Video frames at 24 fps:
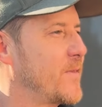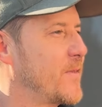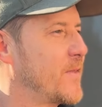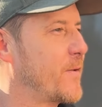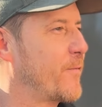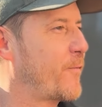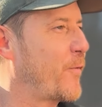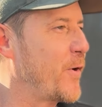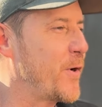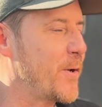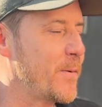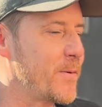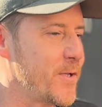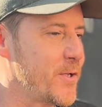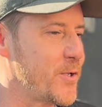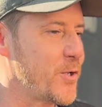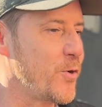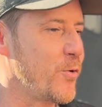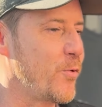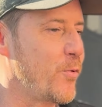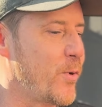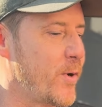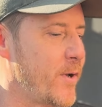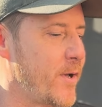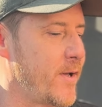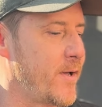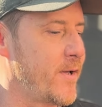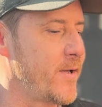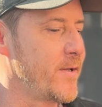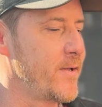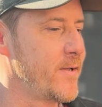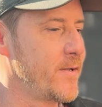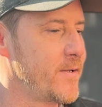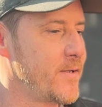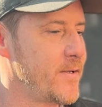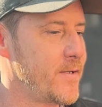The freedom to do
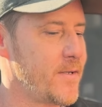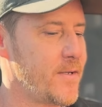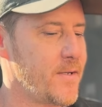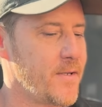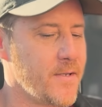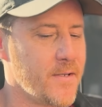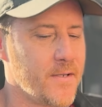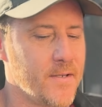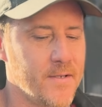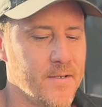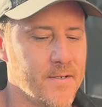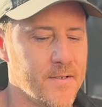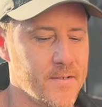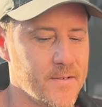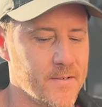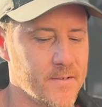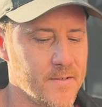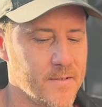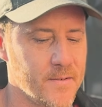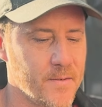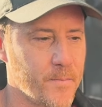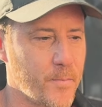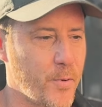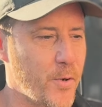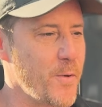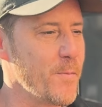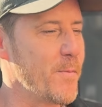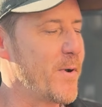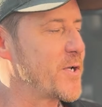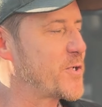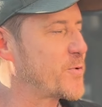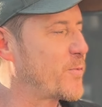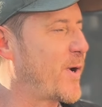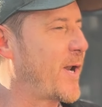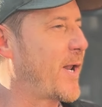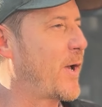uh, pretty
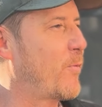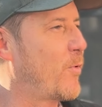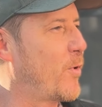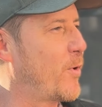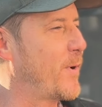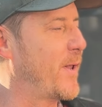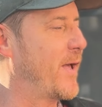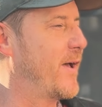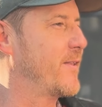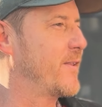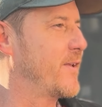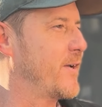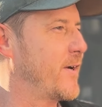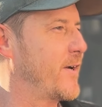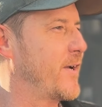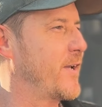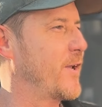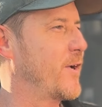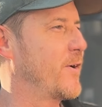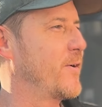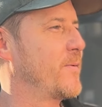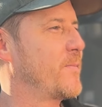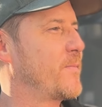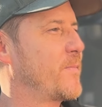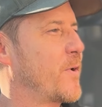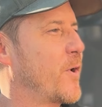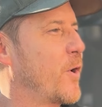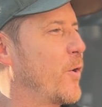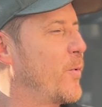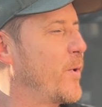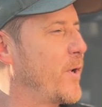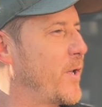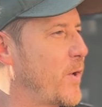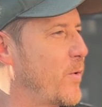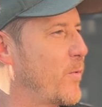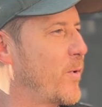much what I want out there, you know?
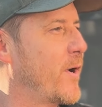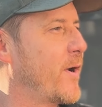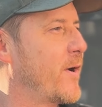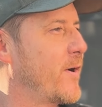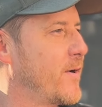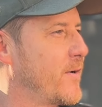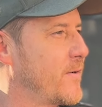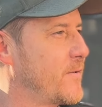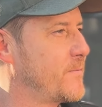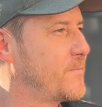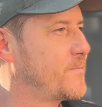Go anywhere,